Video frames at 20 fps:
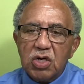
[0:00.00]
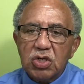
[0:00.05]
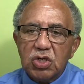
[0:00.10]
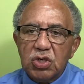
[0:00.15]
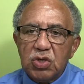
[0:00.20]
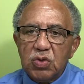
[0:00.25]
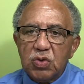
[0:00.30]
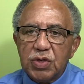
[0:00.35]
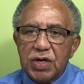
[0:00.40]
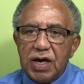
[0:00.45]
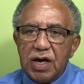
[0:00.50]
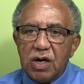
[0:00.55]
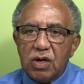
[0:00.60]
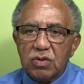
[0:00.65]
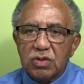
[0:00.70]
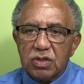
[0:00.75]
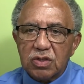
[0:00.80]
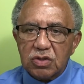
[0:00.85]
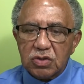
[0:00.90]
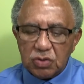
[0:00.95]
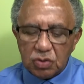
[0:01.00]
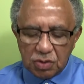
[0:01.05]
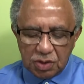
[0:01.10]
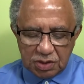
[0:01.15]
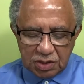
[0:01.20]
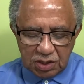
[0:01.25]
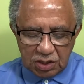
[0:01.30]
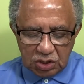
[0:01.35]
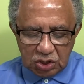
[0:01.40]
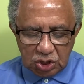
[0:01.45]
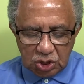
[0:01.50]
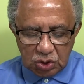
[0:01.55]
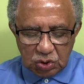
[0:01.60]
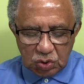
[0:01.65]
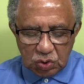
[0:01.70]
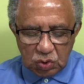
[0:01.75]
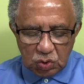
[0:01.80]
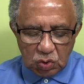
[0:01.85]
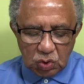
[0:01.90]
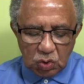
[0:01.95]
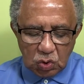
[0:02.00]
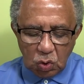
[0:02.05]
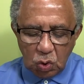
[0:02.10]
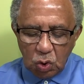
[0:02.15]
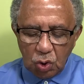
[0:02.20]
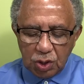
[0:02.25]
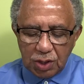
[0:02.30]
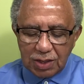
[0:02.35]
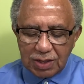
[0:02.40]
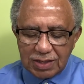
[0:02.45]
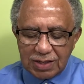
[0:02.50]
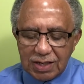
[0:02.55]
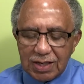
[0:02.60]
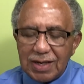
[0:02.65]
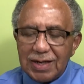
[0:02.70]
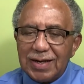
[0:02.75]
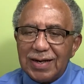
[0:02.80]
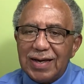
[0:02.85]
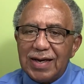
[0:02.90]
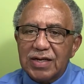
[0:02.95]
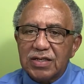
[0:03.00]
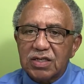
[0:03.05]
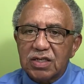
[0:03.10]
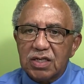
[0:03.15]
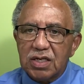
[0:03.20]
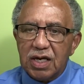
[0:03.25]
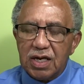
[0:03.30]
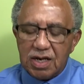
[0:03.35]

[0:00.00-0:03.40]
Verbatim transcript: 2022 quarterly lesson,